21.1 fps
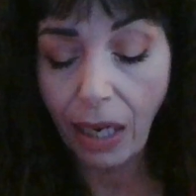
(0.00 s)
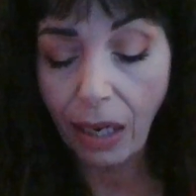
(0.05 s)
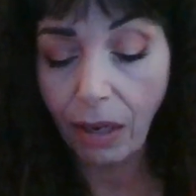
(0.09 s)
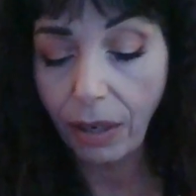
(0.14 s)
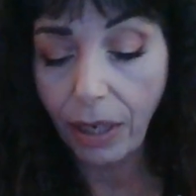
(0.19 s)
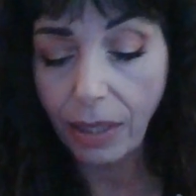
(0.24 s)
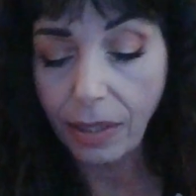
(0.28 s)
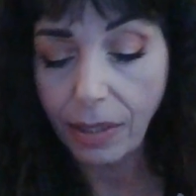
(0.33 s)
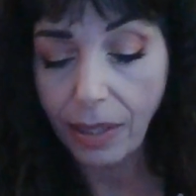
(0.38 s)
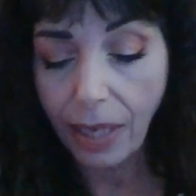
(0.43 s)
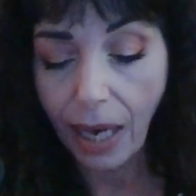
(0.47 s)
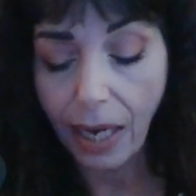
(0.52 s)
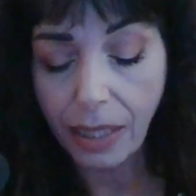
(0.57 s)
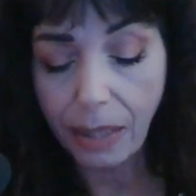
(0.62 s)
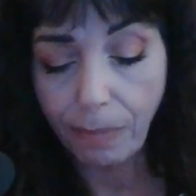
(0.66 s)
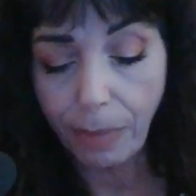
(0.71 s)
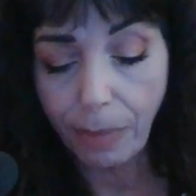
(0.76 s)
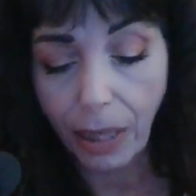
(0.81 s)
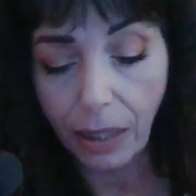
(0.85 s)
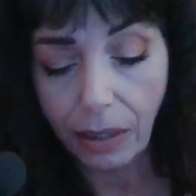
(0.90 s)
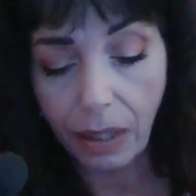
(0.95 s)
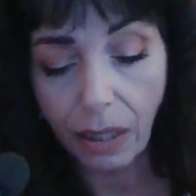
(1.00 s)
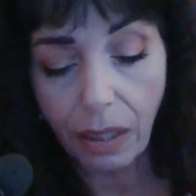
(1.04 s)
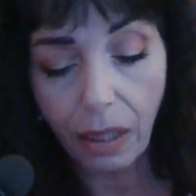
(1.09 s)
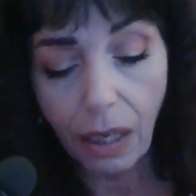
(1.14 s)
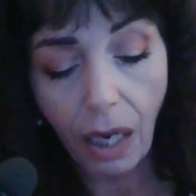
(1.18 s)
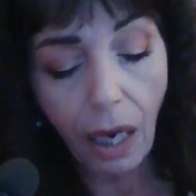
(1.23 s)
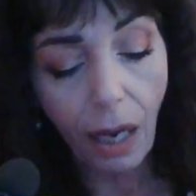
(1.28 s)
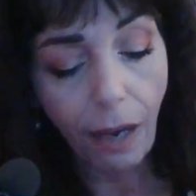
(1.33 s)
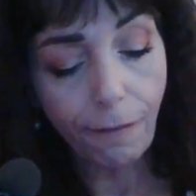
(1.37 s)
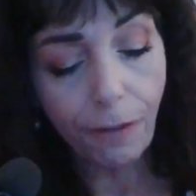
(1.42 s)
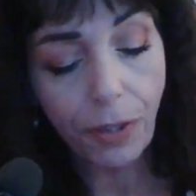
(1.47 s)
Aries aspected.
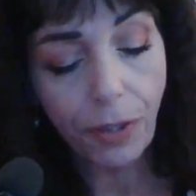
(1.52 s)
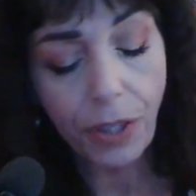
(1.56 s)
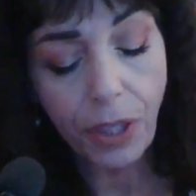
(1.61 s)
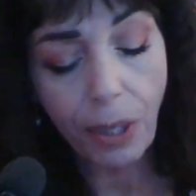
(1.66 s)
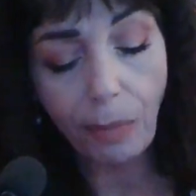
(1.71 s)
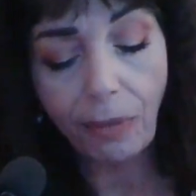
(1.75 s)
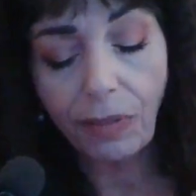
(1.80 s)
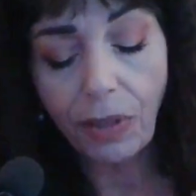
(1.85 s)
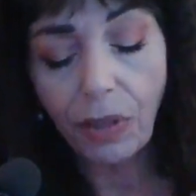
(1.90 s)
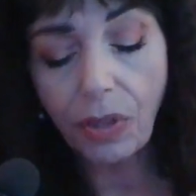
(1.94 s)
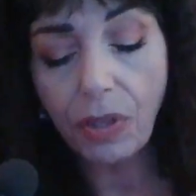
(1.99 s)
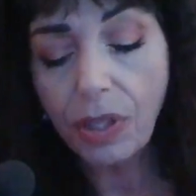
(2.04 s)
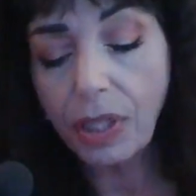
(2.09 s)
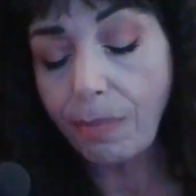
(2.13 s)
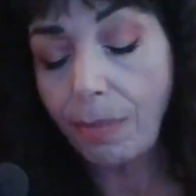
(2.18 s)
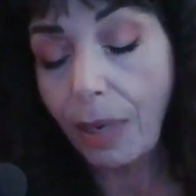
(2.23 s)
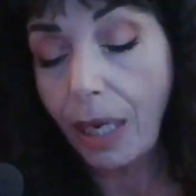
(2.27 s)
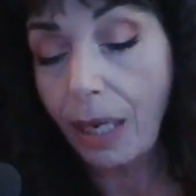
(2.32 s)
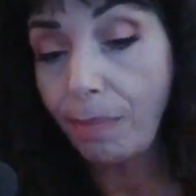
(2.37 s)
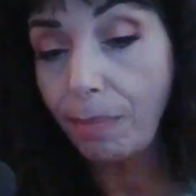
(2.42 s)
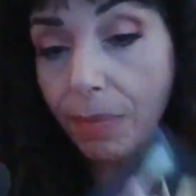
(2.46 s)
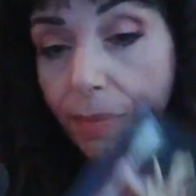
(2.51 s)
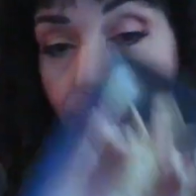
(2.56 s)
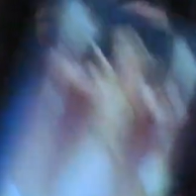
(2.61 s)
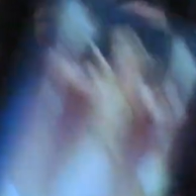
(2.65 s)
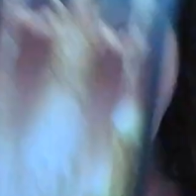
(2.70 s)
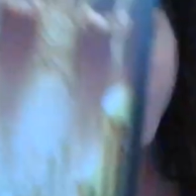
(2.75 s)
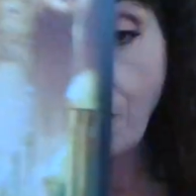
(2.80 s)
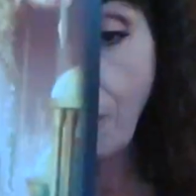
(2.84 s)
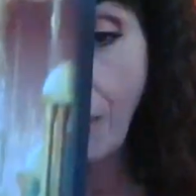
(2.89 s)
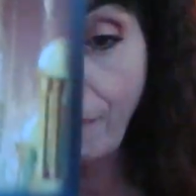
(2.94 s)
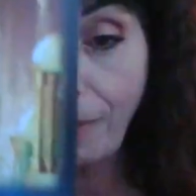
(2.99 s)
For some of you, this may
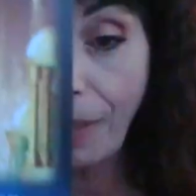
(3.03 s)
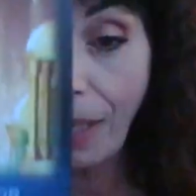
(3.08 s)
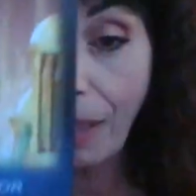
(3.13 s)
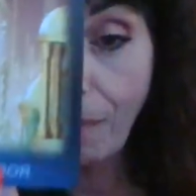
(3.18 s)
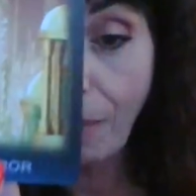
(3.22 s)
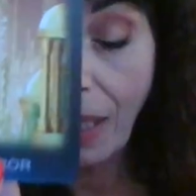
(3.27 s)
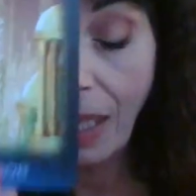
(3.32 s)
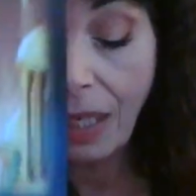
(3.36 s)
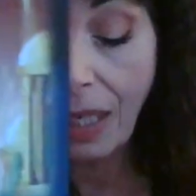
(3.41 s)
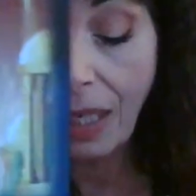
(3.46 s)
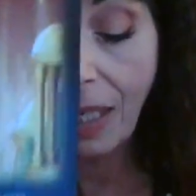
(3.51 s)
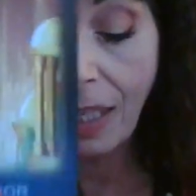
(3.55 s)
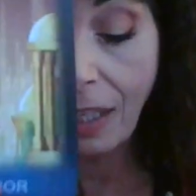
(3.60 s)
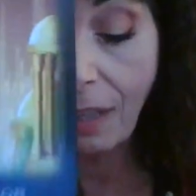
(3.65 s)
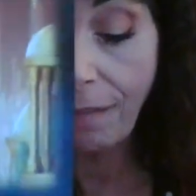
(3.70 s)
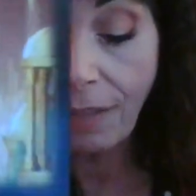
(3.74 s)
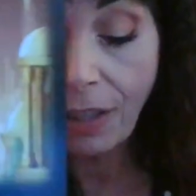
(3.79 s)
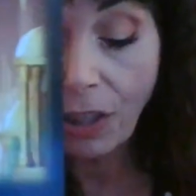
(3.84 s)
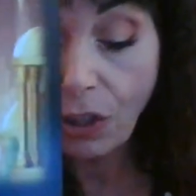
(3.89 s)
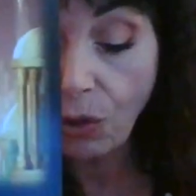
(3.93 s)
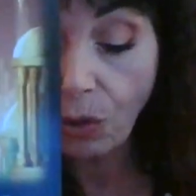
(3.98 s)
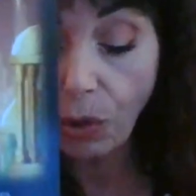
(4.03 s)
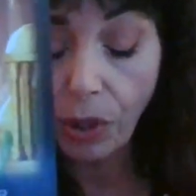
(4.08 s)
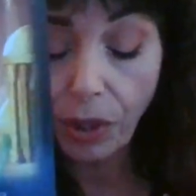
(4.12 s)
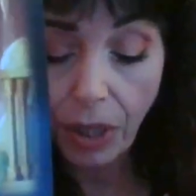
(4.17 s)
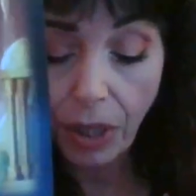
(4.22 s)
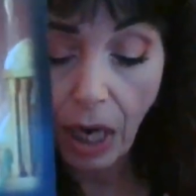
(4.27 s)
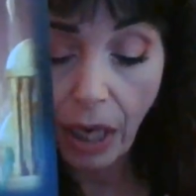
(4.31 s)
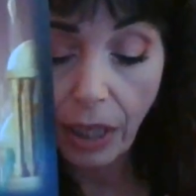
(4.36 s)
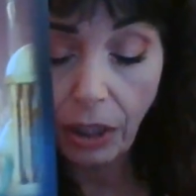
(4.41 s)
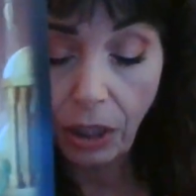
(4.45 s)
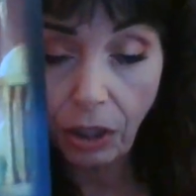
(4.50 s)
be an individual,
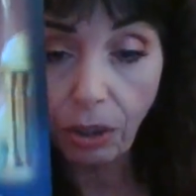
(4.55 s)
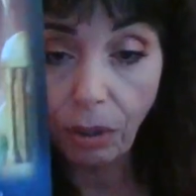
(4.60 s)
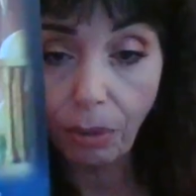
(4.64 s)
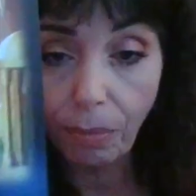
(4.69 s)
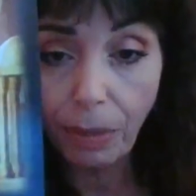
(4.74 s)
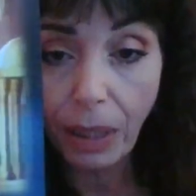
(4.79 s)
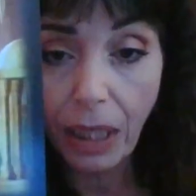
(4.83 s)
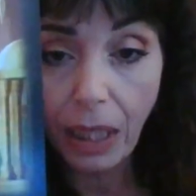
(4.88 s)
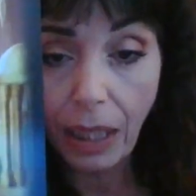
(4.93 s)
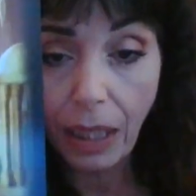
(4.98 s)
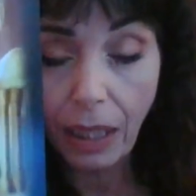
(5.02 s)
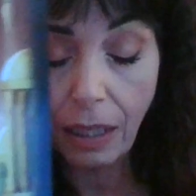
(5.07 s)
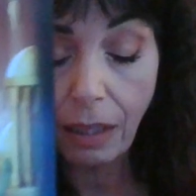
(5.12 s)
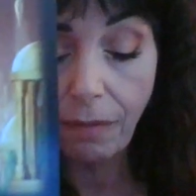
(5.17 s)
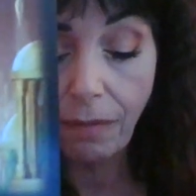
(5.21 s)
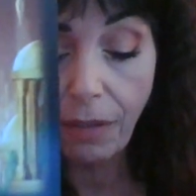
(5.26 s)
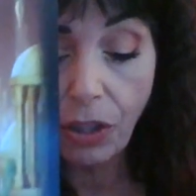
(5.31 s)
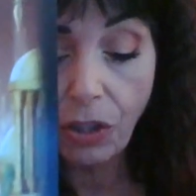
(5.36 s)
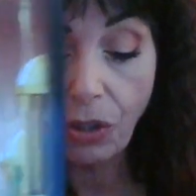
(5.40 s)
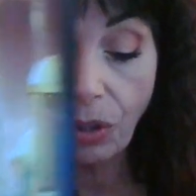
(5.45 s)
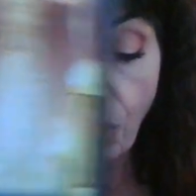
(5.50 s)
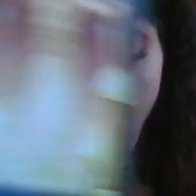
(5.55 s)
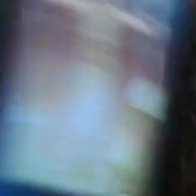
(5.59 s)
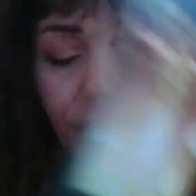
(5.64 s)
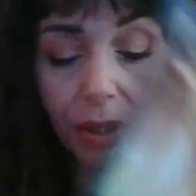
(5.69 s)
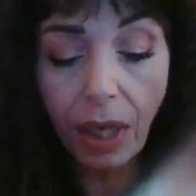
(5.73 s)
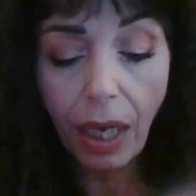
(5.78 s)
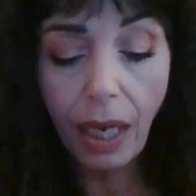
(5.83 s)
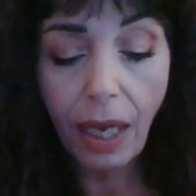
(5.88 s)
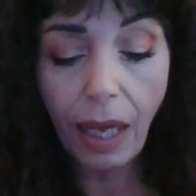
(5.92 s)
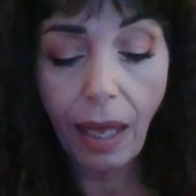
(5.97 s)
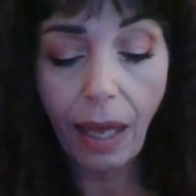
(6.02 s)
not you, but an individual
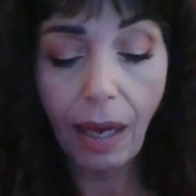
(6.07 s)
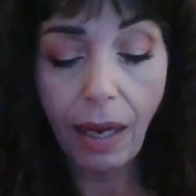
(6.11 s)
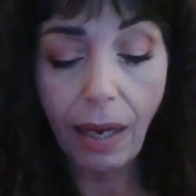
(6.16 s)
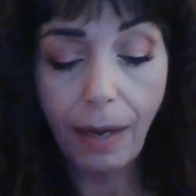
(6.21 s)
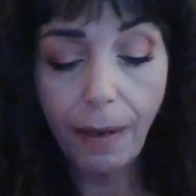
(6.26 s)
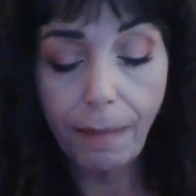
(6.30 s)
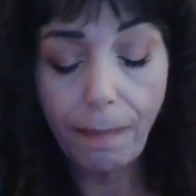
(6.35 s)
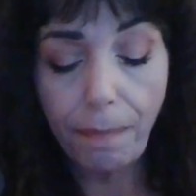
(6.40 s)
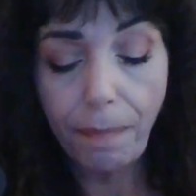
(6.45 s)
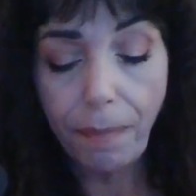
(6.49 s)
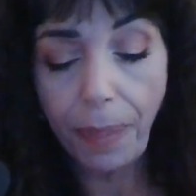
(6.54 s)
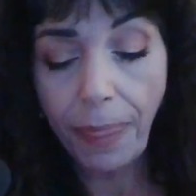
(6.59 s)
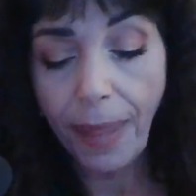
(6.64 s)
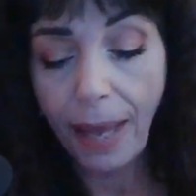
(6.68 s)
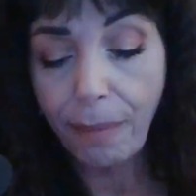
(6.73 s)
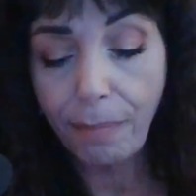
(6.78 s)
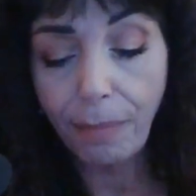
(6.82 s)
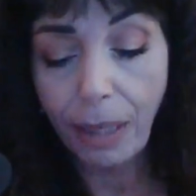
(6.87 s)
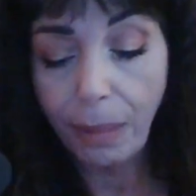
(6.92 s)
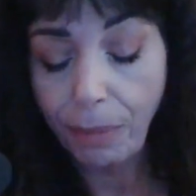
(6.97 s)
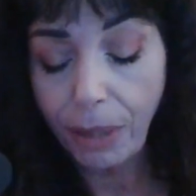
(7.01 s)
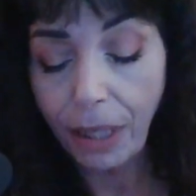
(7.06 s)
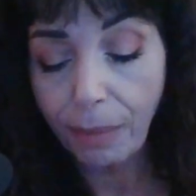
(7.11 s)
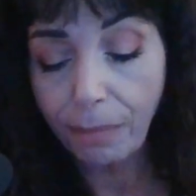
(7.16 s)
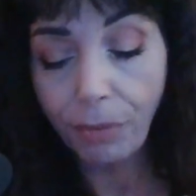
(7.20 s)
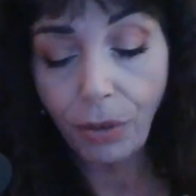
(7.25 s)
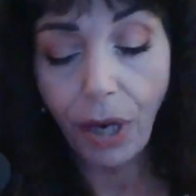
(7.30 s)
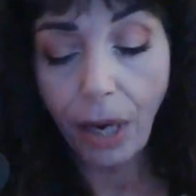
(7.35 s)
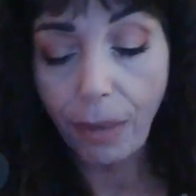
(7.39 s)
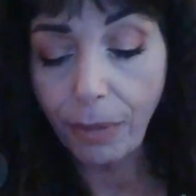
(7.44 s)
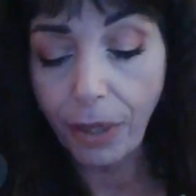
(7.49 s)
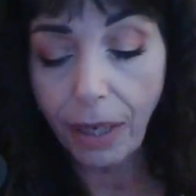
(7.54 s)
that may be a
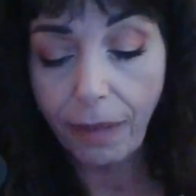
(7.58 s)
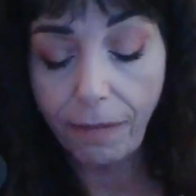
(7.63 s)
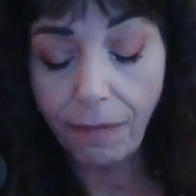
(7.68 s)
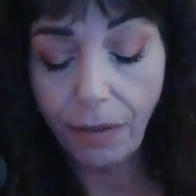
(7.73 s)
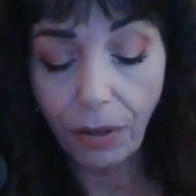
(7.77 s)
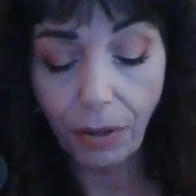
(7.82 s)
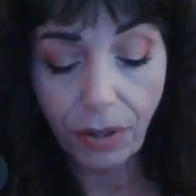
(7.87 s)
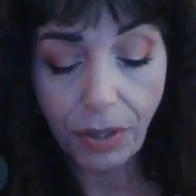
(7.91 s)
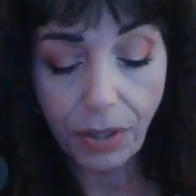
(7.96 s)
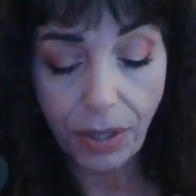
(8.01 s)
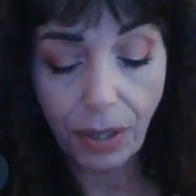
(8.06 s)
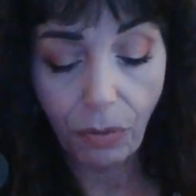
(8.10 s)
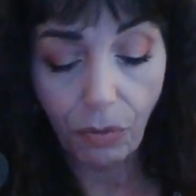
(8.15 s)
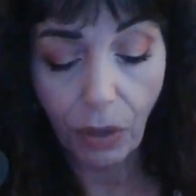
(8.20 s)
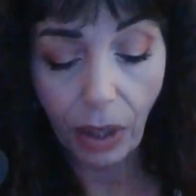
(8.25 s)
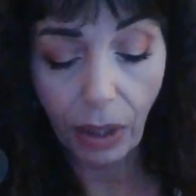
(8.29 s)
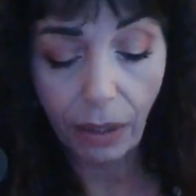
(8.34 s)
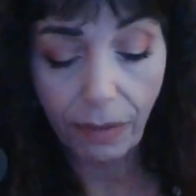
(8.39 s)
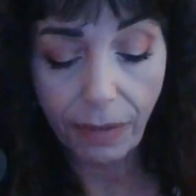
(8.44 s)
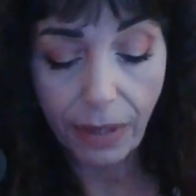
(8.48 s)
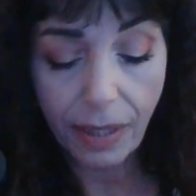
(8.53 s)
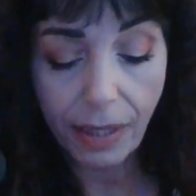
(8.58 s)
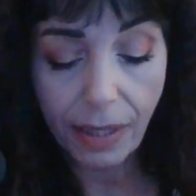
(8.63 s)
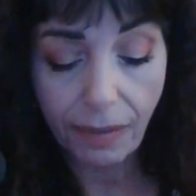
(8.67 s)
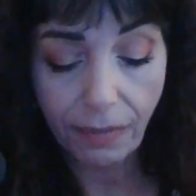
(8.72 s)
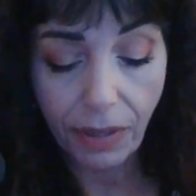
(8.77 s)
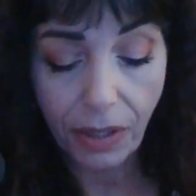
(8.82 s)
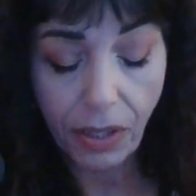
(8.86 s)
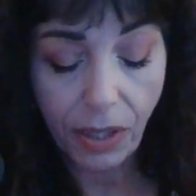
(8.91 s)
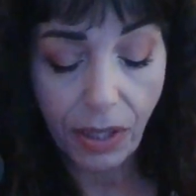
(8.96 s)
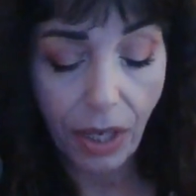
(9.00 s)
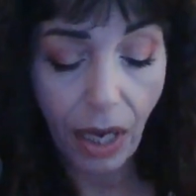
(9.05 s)
primary focus and relevance if
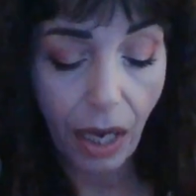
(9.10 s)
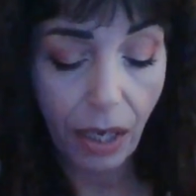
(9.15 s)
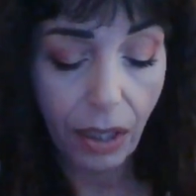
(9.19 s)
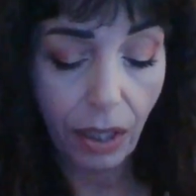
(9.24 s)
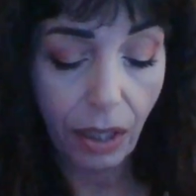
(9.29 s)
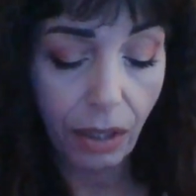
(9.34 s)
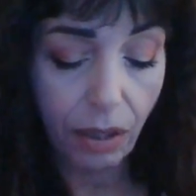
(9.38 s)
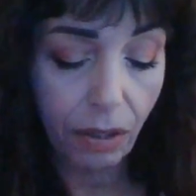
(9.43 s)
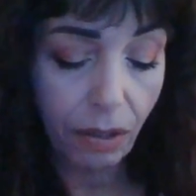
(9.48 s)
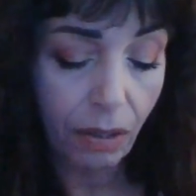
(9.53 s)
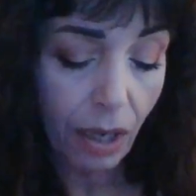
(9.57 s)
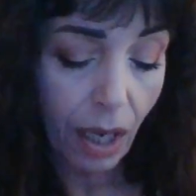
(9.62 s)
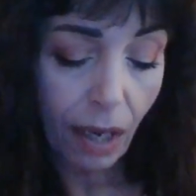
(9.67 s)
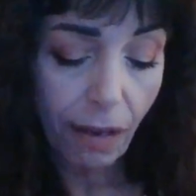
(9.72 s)
it's not you.